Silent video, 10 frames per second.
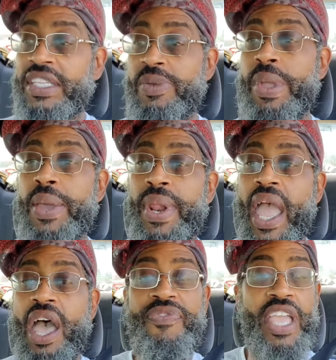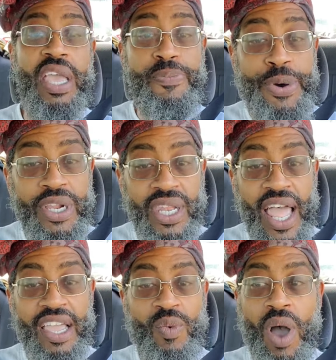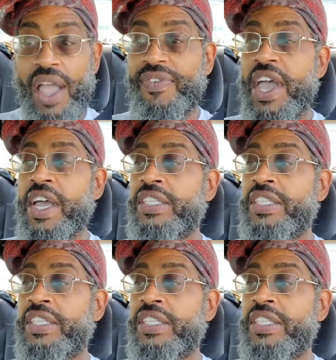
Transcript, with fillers: to be able to have input like a wife,